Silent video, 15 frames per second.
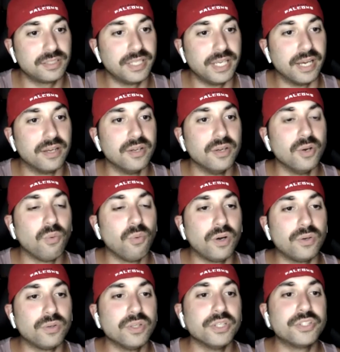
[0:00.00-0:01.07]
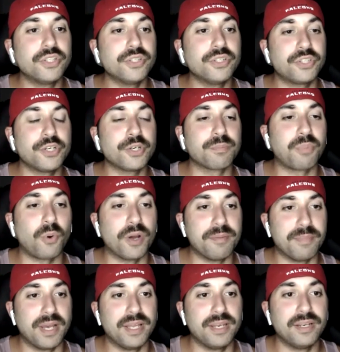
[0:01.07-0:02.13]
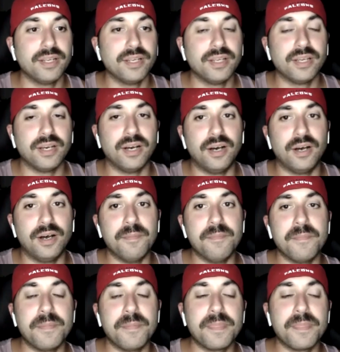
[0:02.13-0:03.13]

Yeah. Well, to your point, Matt, I